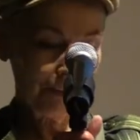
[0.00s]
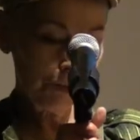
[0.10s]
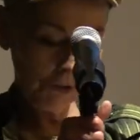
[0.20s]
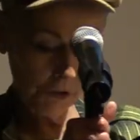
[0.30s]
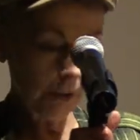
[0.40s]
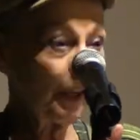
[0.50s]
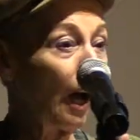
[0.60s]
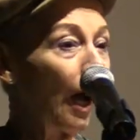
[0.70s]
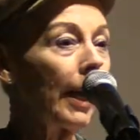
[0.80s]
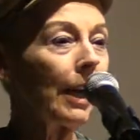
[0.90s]
This is good.
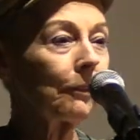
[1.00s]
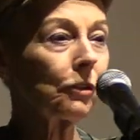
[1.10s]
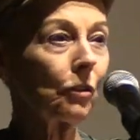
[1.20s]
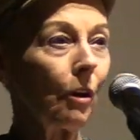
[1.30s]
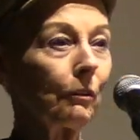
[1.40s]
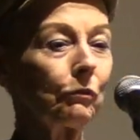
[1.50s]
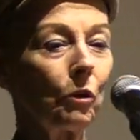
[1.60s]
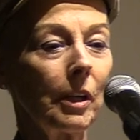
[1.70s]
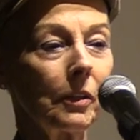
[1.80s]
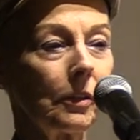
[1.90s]
I have a soft
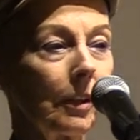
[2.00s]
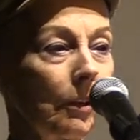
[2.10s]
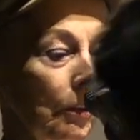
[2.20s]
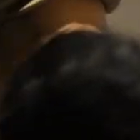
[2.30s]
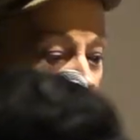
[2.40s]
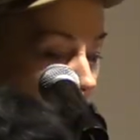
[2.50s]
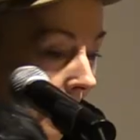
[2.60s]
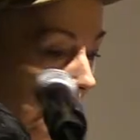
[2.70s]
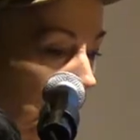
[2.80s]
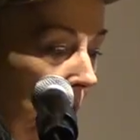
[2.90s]
voice, so it
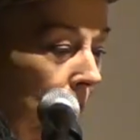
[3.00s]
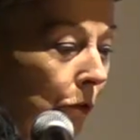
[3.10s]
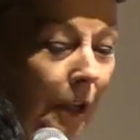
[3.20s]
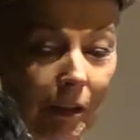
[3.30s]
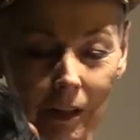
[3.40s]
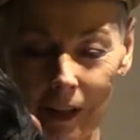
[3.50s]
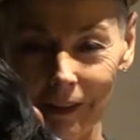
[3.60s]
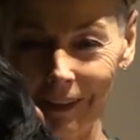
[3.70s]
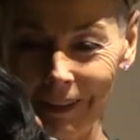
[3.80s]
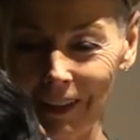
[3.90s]
doesn't always translate.
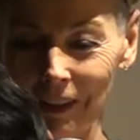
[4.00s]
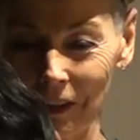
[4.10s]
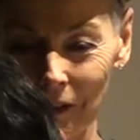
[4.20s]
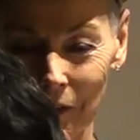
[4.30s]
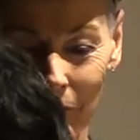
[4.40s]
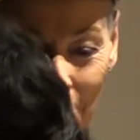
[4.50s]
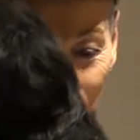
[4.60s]
Thank you.